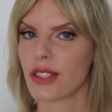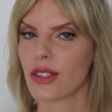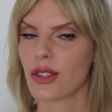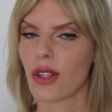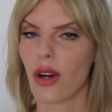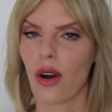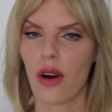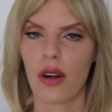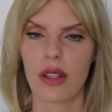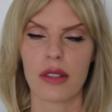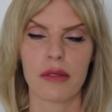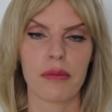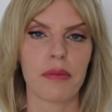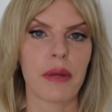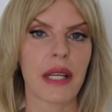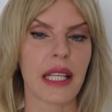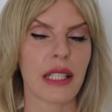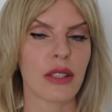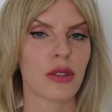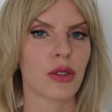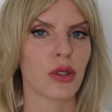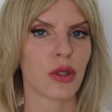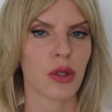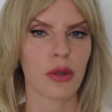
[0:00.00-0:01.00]
don't
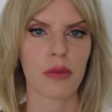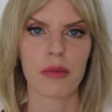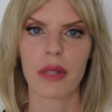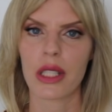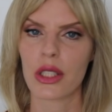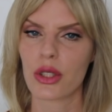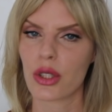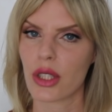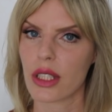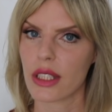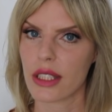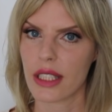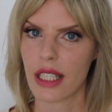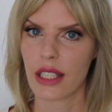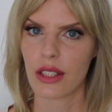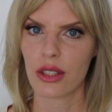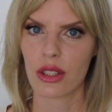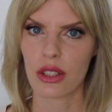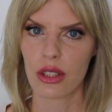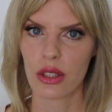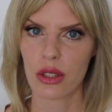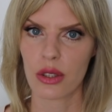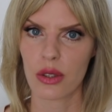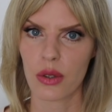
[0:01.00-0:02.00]
pay too much
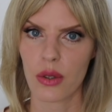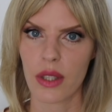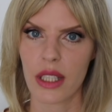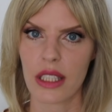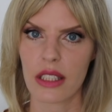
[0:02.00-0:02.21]
attention to